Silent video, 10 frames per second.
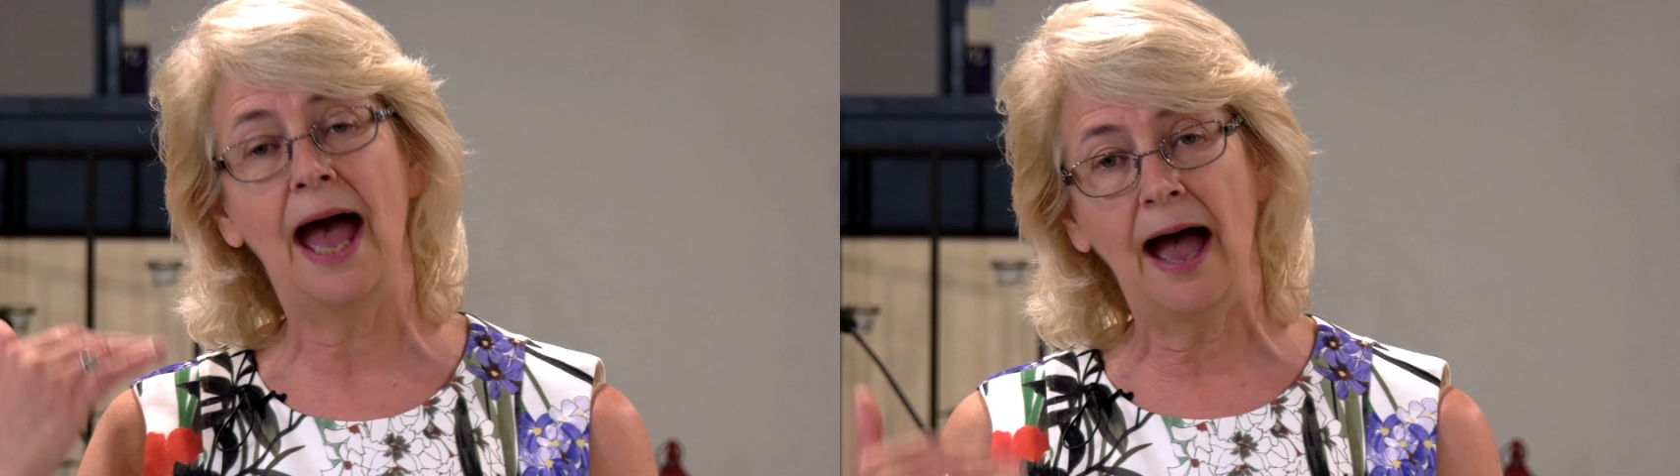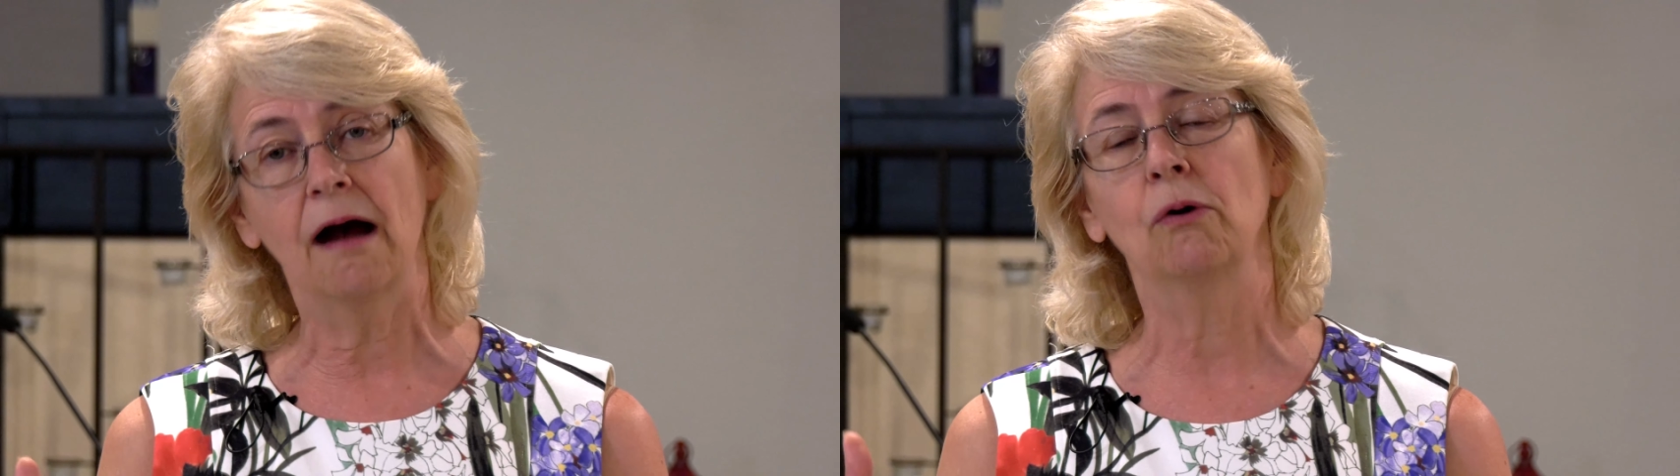
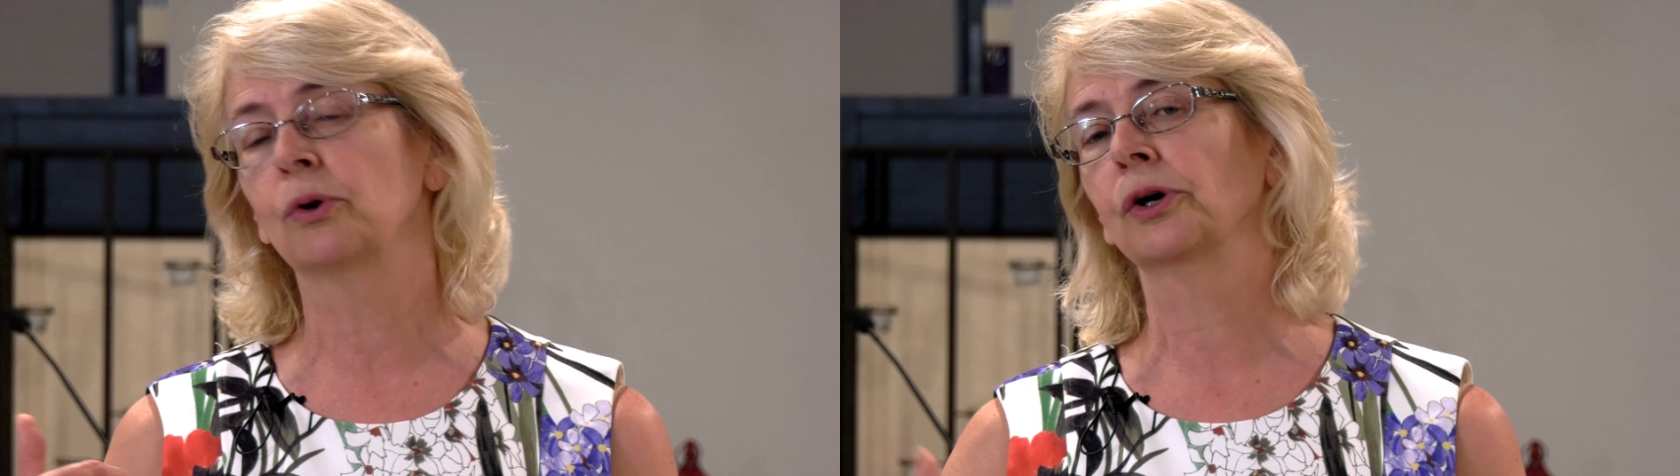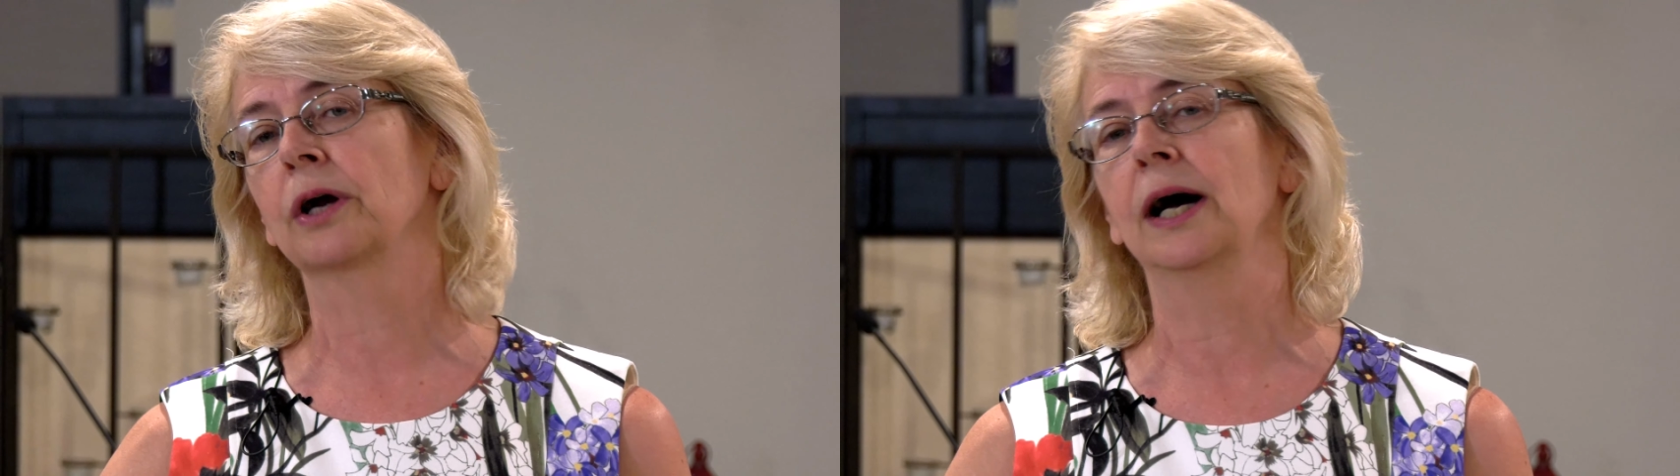
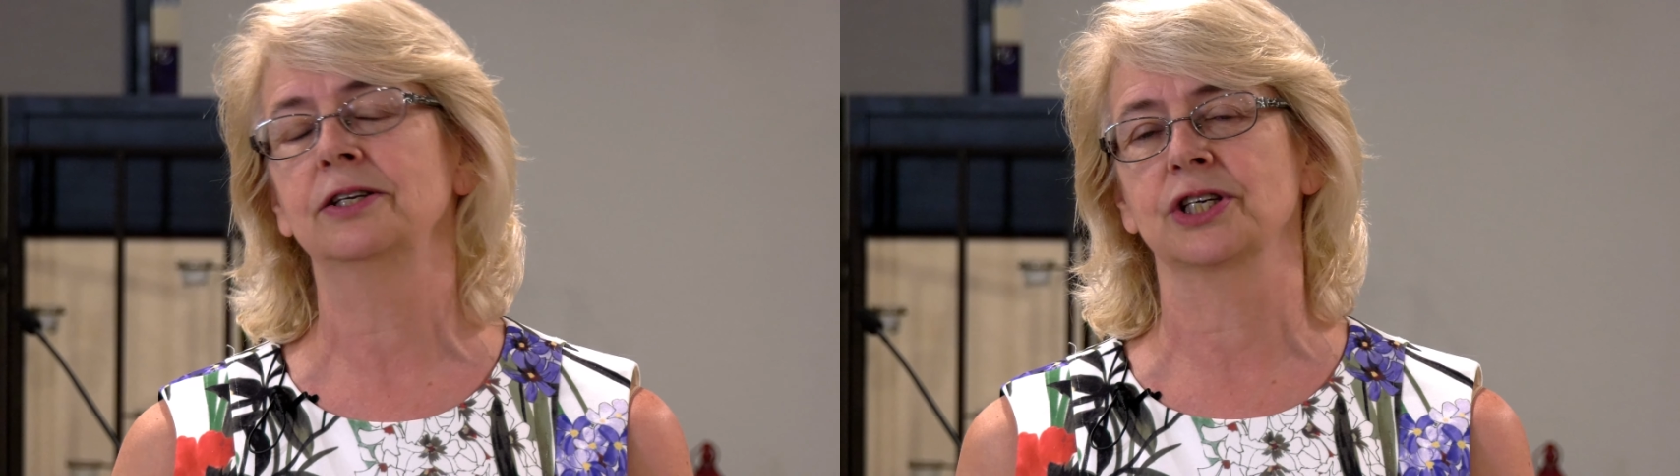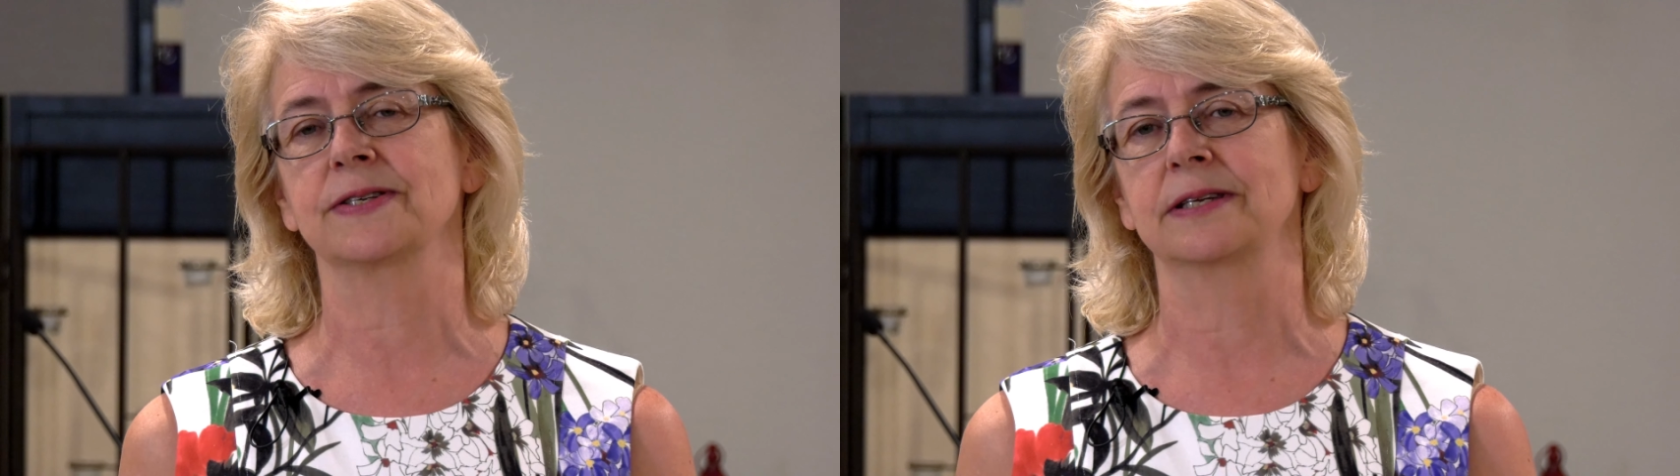our
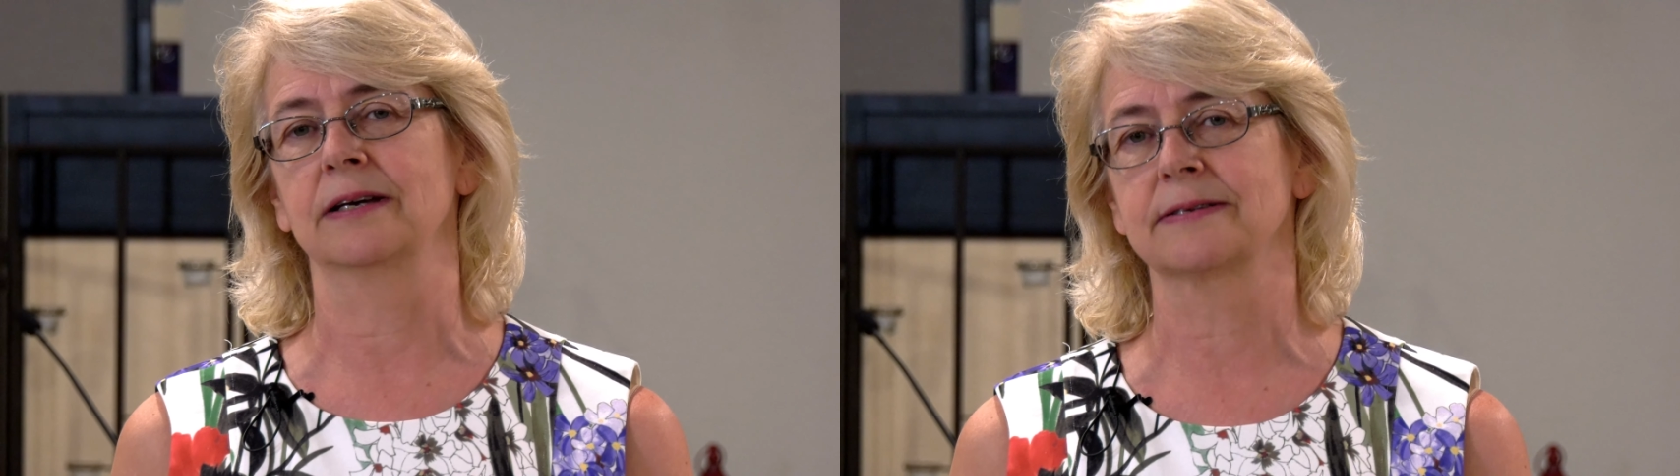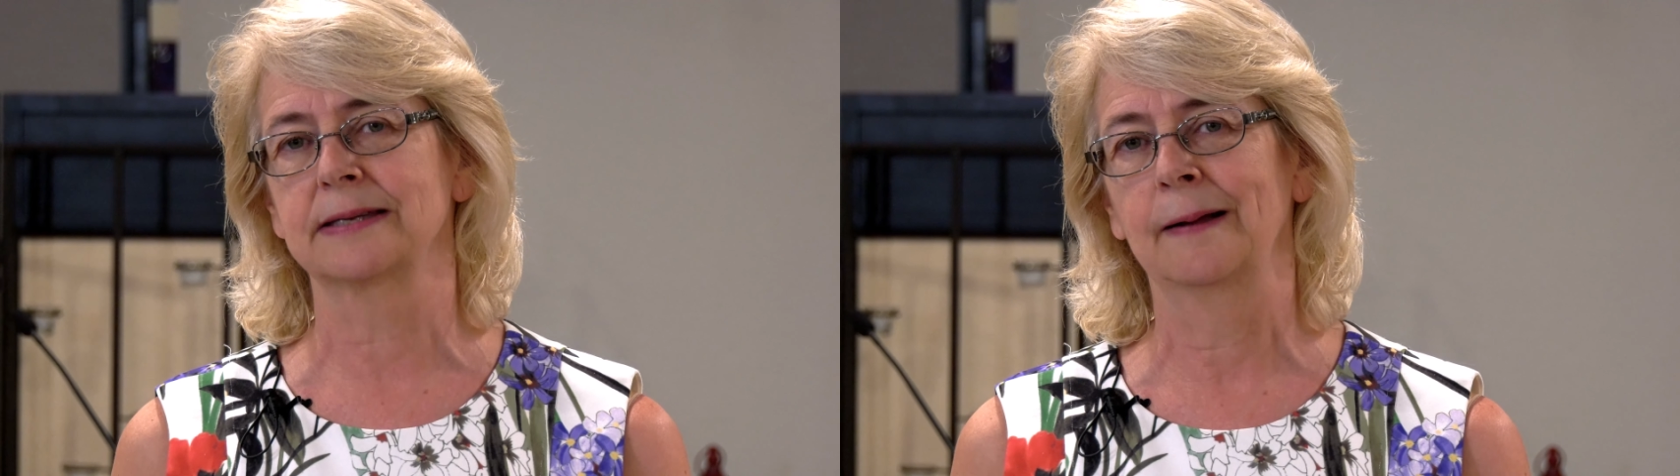
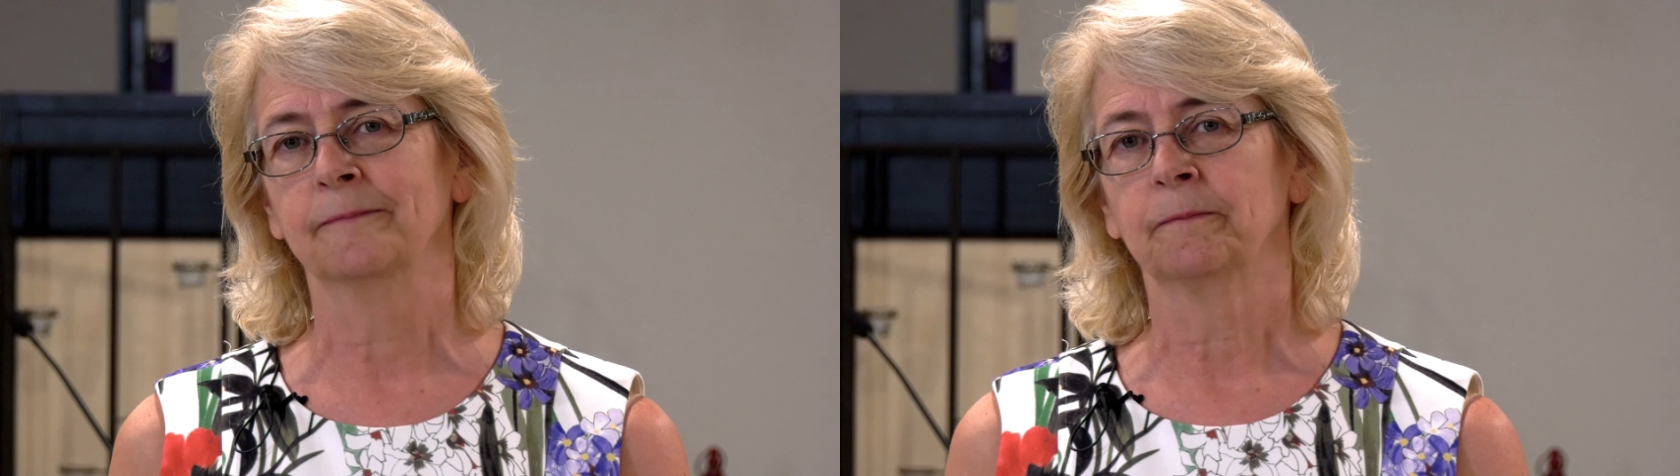consciousness.